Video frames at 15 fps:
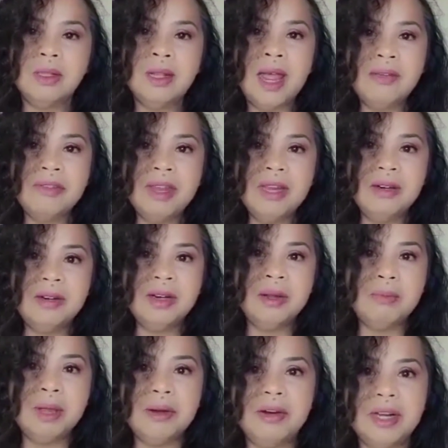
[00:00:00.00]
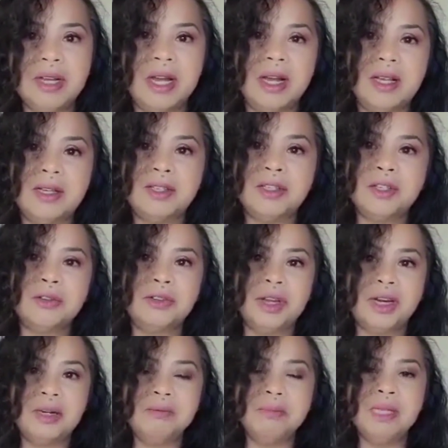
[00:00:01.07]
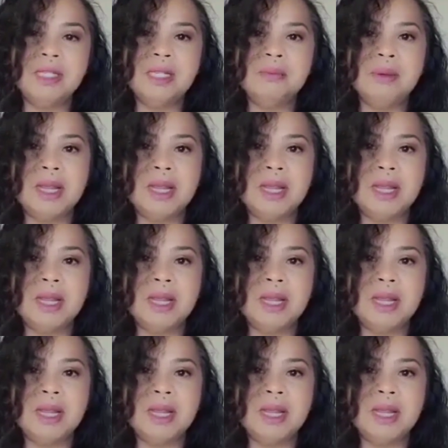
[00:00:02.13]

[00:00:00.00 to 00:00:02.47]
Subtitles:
life here in America is so darn busy.